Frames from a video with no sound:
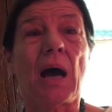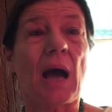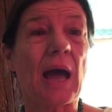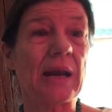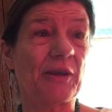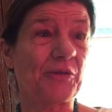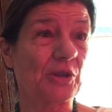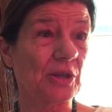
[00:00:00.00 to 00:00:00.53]

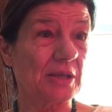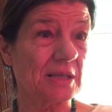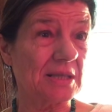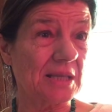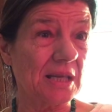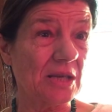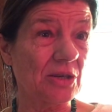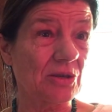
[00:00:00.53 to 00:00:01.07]
And if you look at
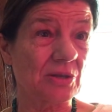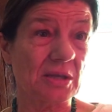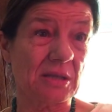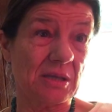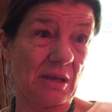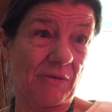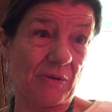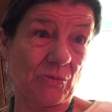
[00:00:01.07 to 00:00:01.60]
seniors,
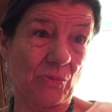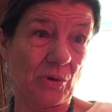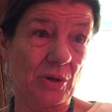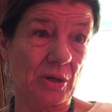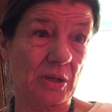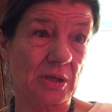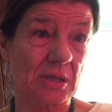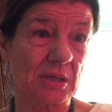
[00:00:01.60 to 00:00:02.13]
it's even
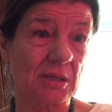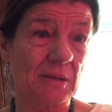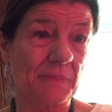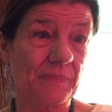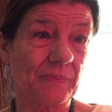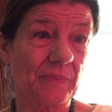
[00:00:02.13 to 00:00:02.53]
worse.